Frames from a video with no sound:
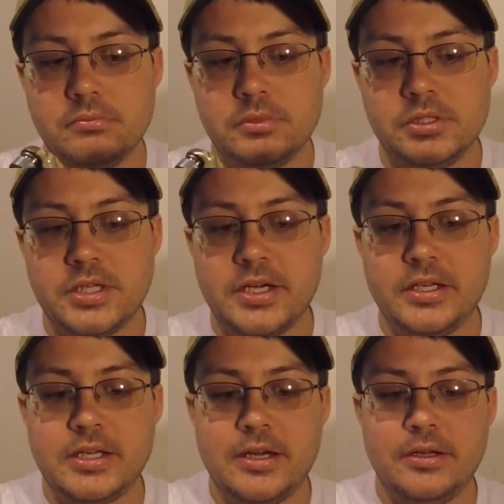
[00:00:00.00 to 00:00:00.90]
slide it
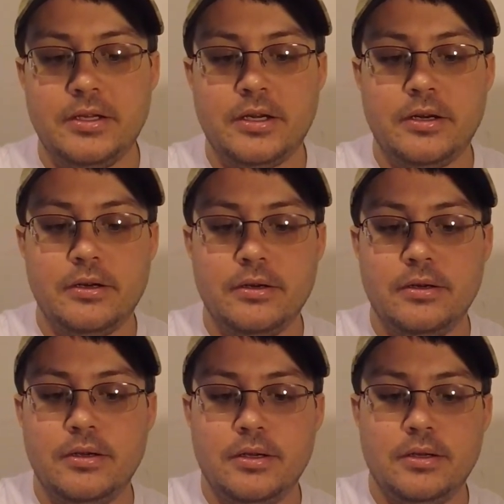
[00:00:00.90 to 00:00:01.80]
down in there,
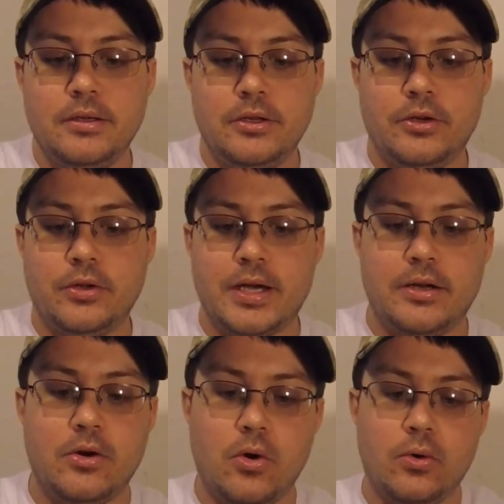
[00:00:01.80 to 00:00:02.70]
you know, kind
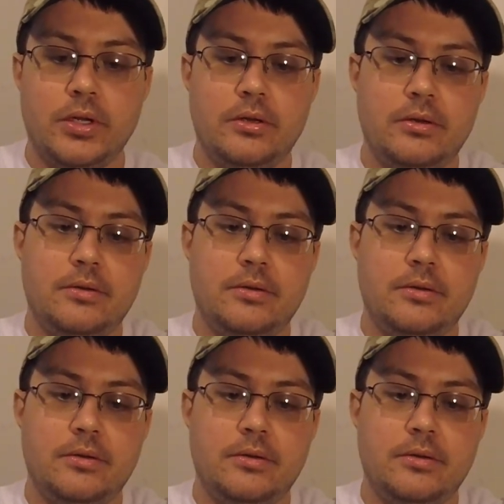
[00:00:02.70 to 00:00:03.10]
of hold it,